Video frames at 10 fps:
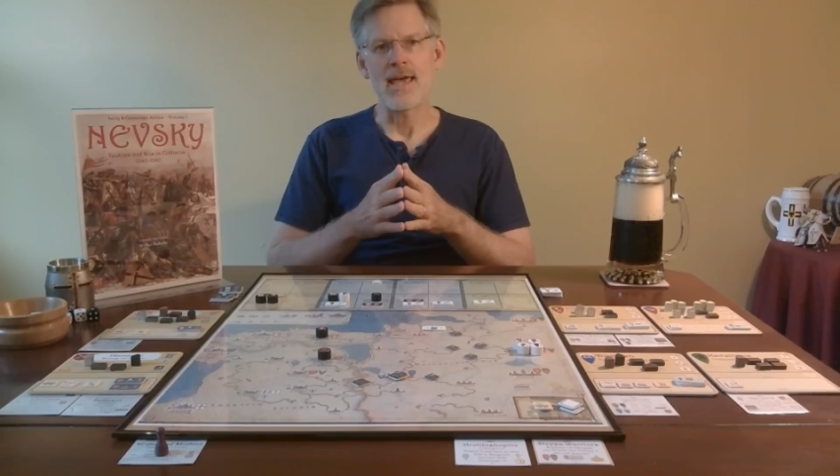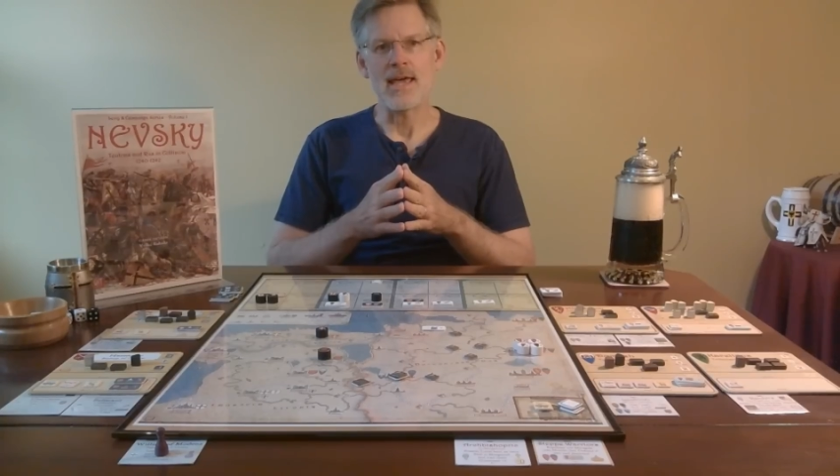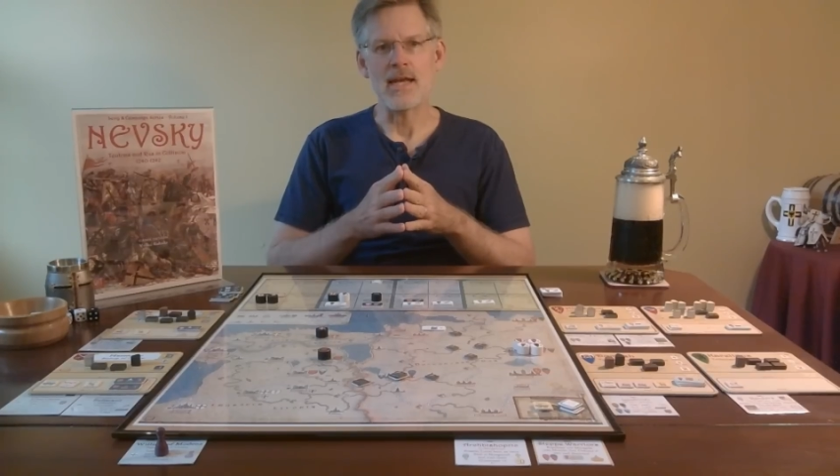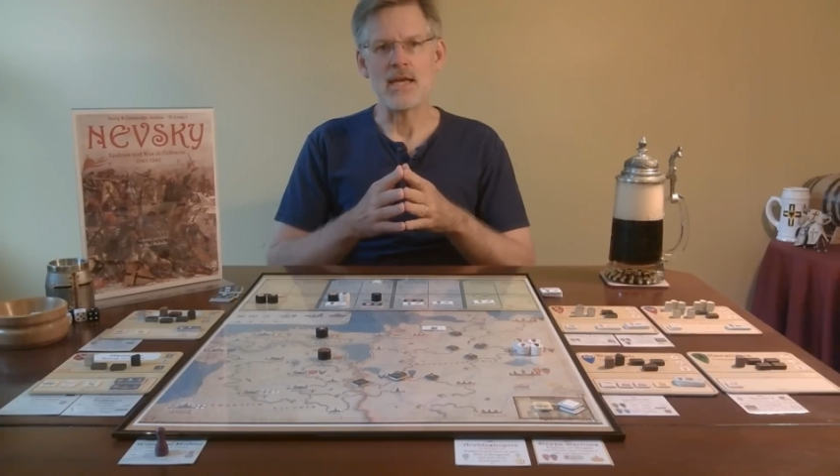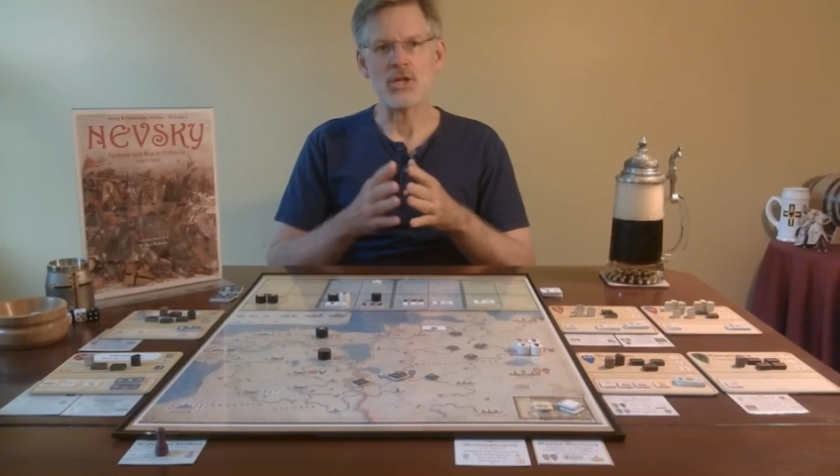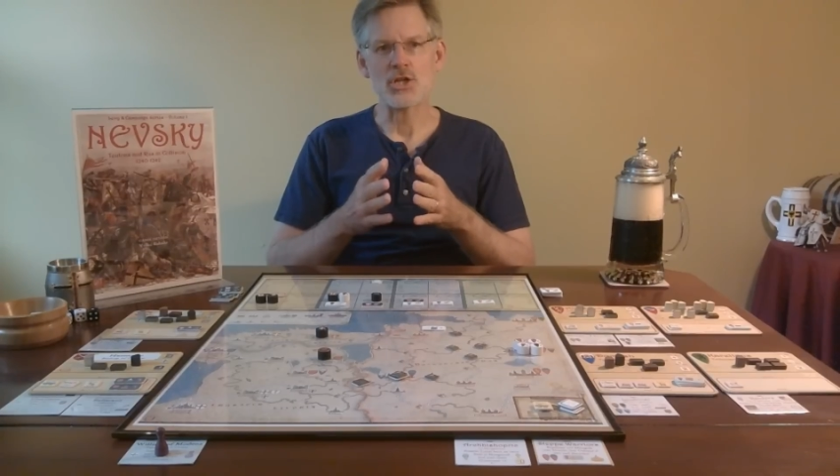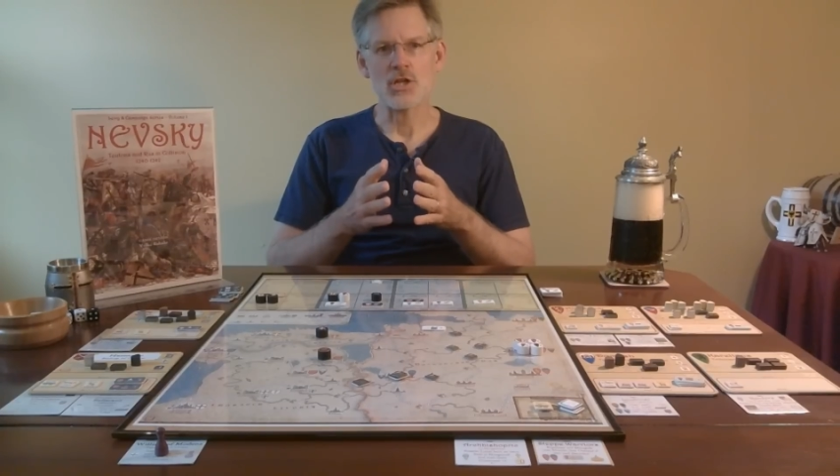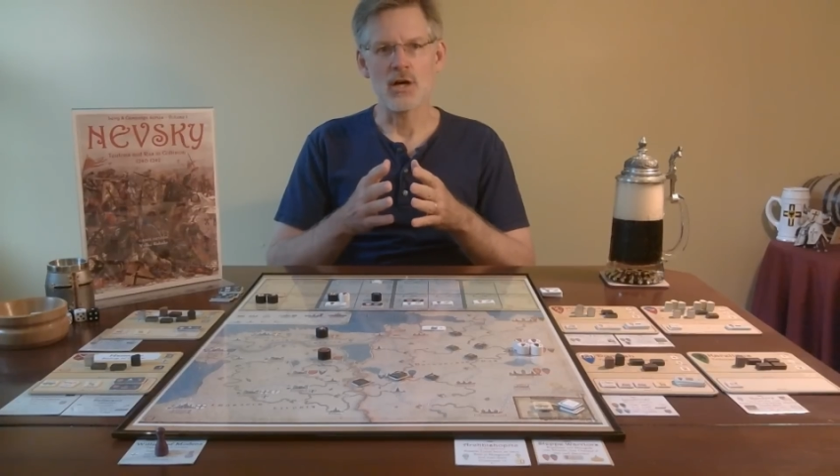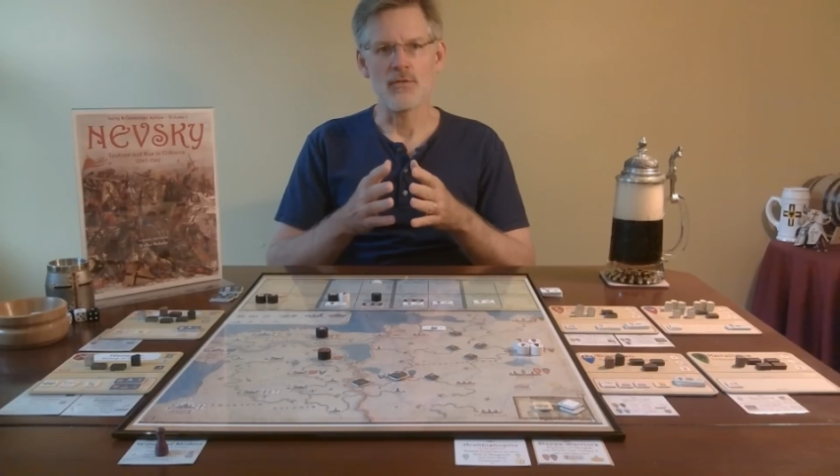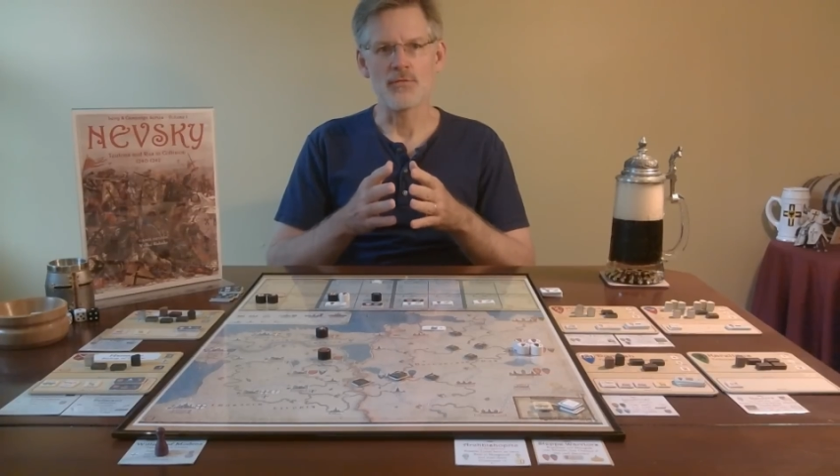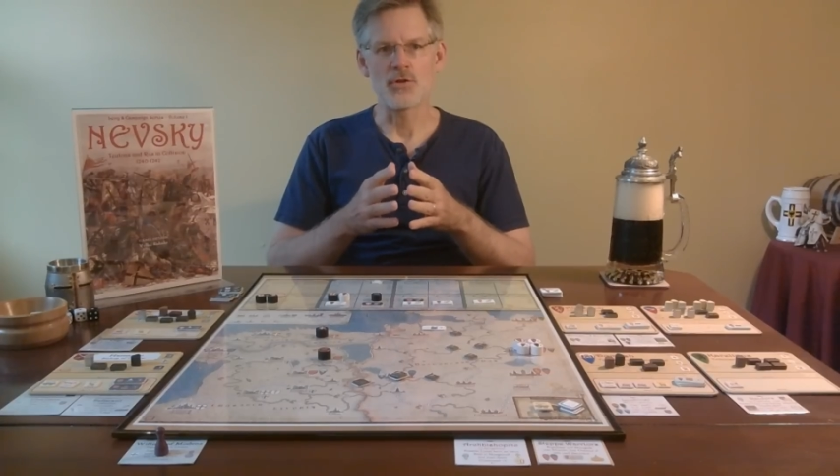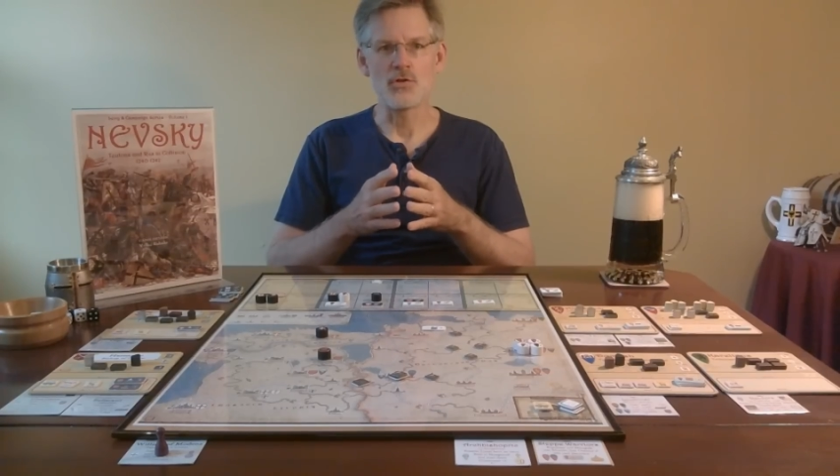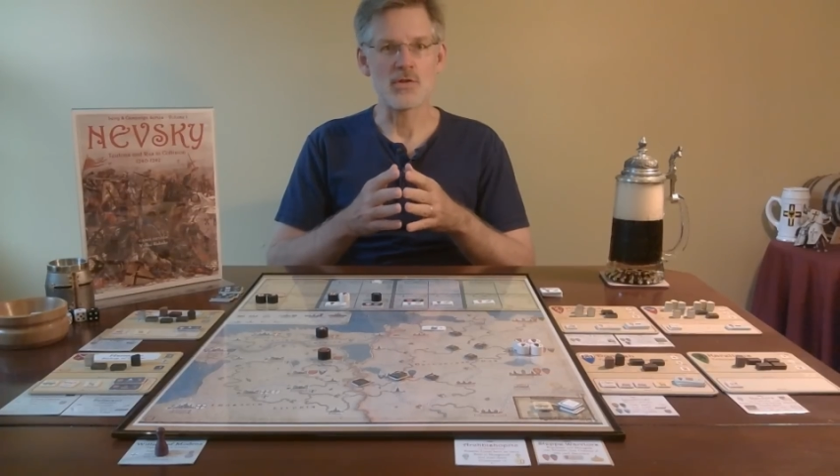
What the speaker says: in each of 2